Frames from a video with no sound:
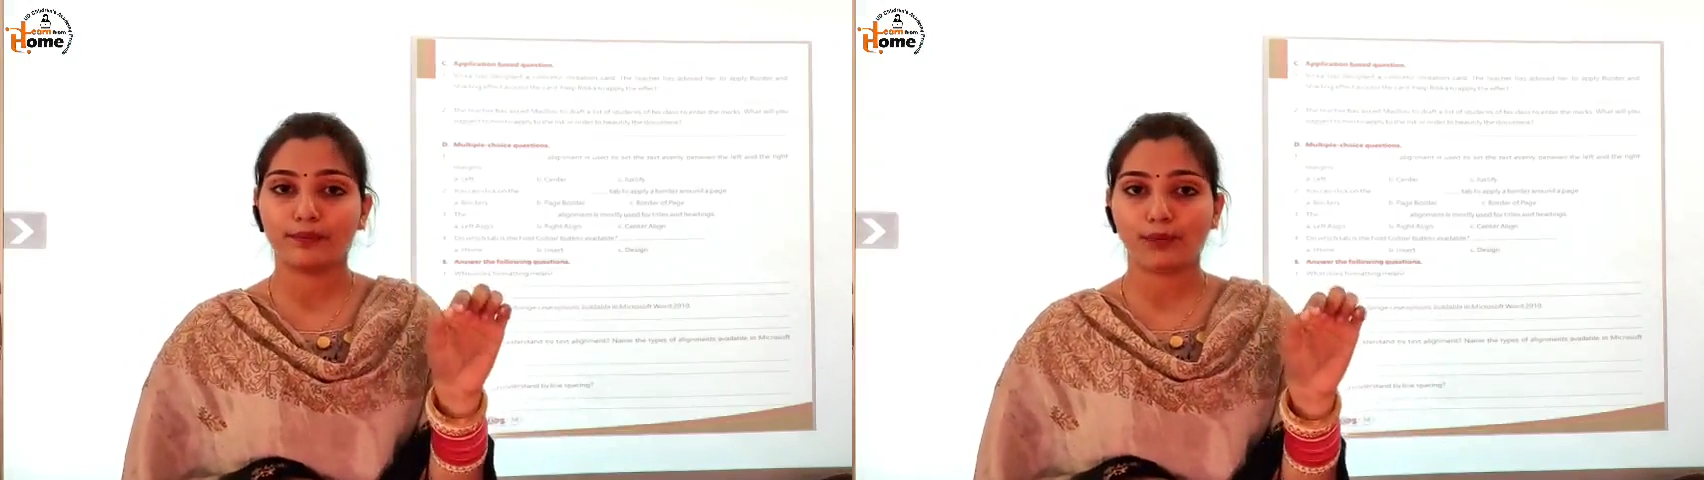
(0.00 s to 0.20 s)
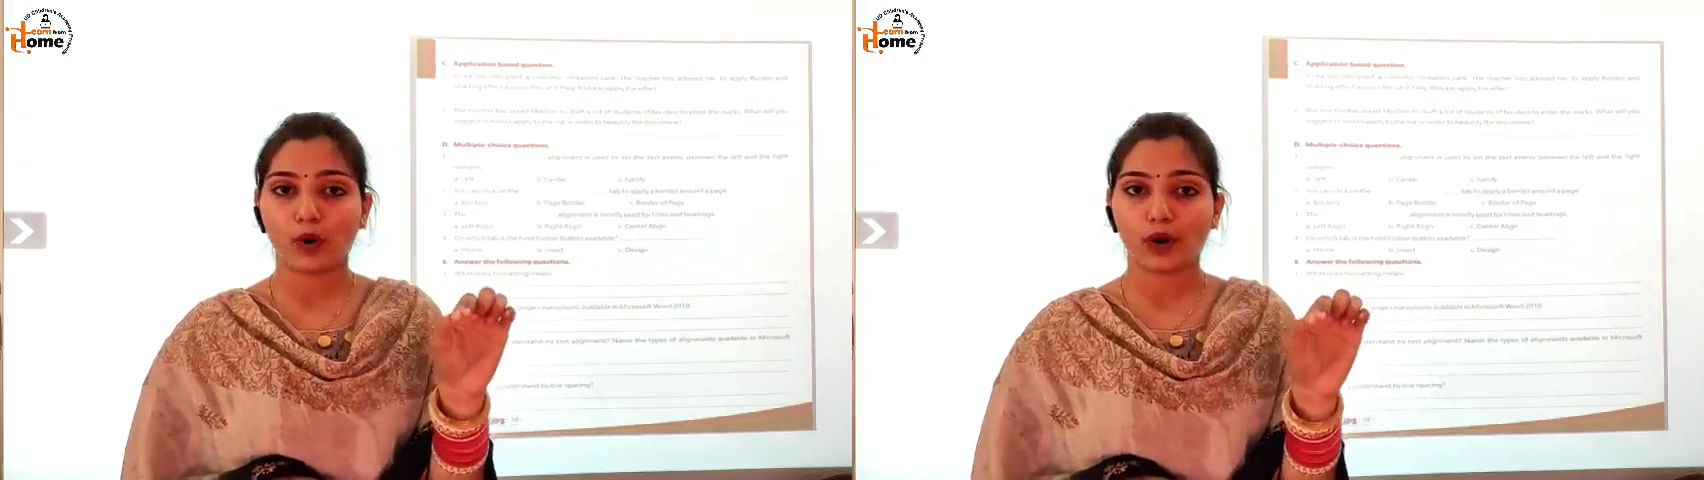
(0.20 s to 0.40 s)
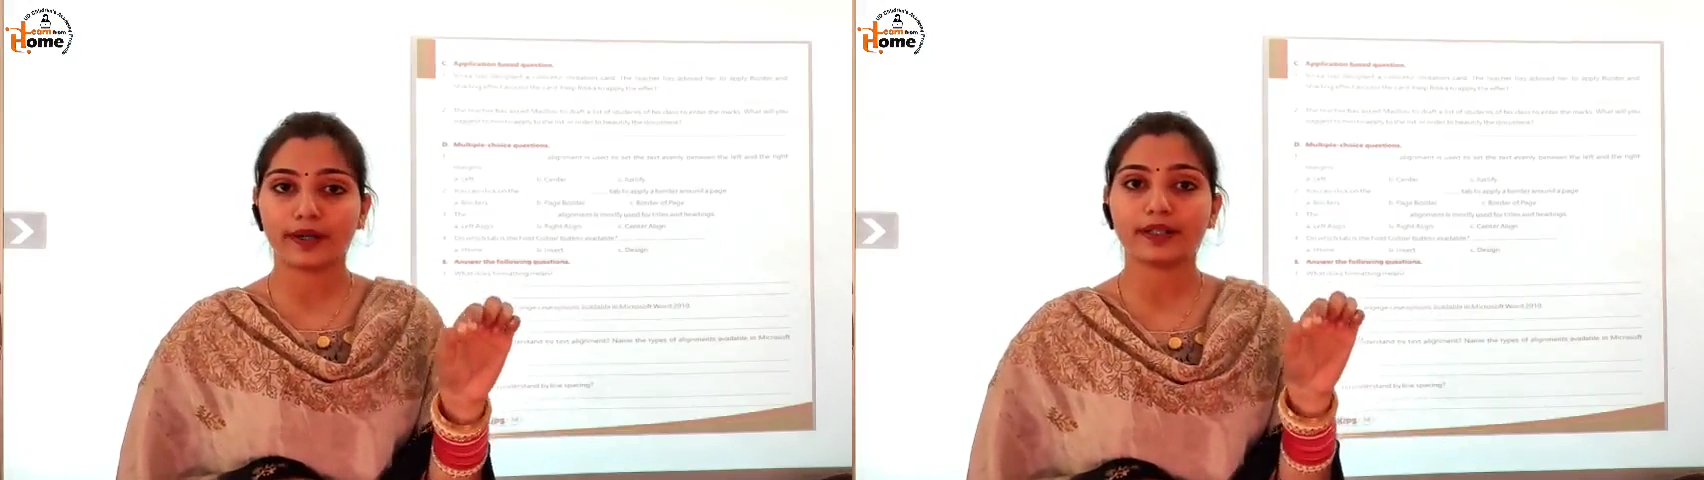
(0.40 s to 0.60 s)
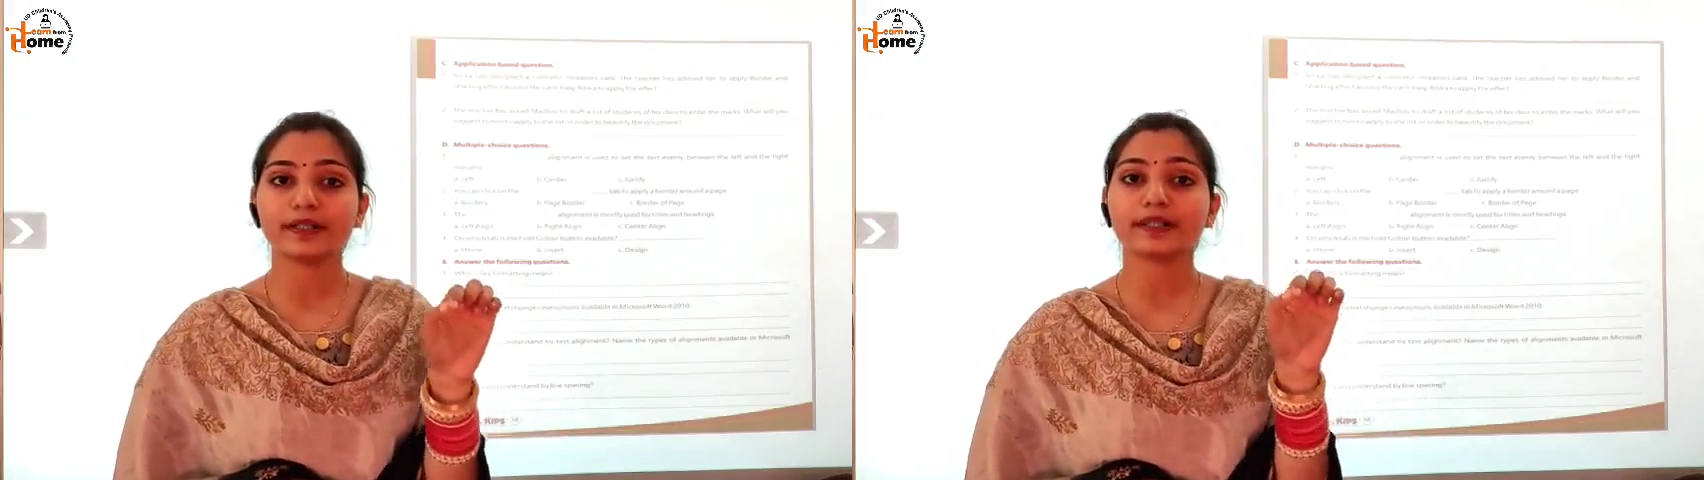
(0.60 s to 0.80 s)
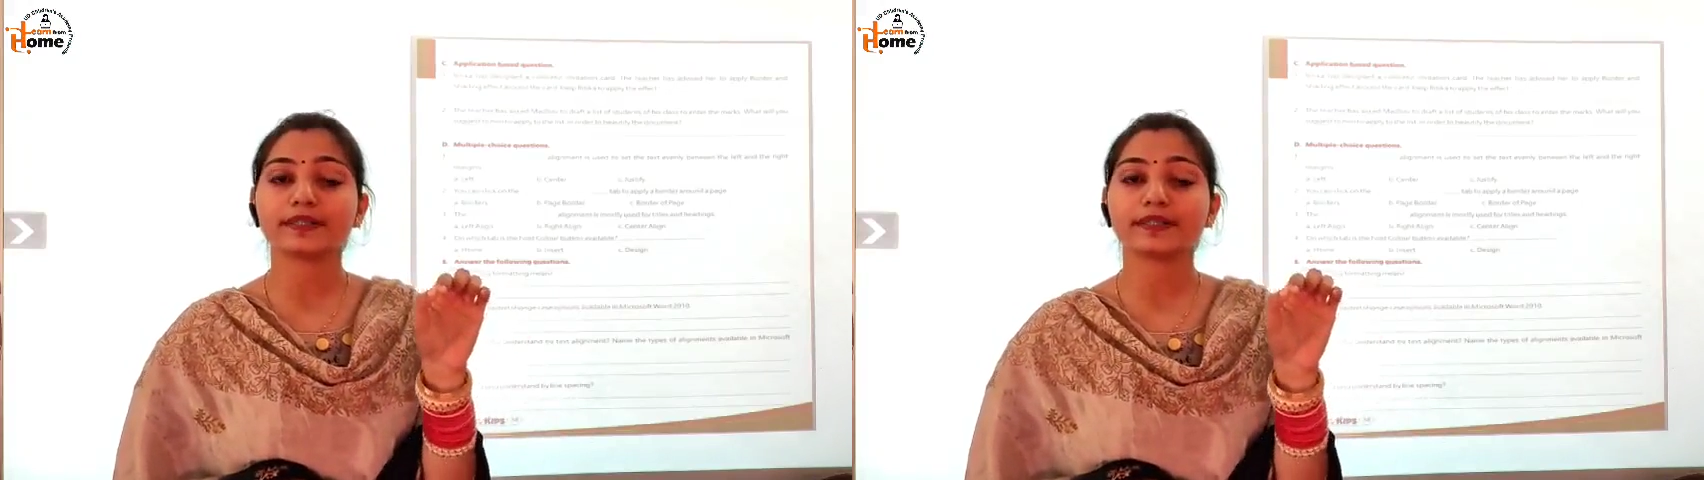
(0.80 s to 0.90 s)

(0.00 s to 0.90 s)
border